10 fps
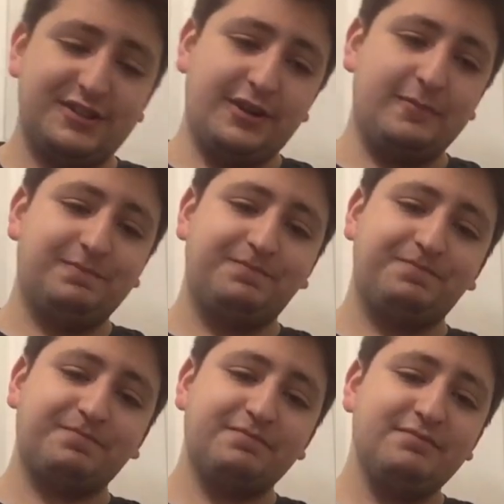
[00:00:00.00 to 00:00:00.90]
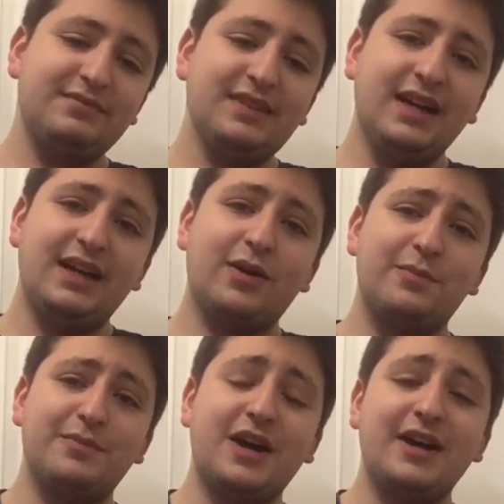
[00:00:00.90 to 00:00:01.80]
So
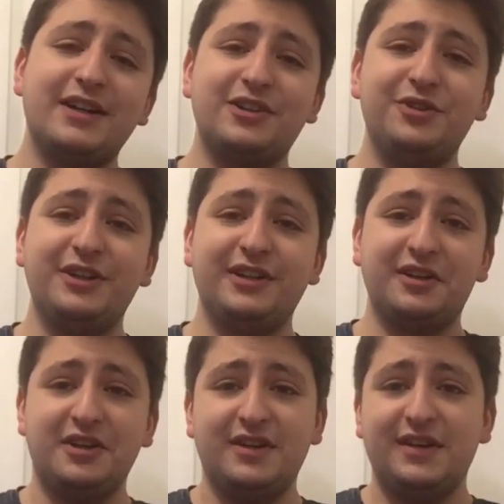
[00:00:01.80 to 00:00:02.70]
I'm not including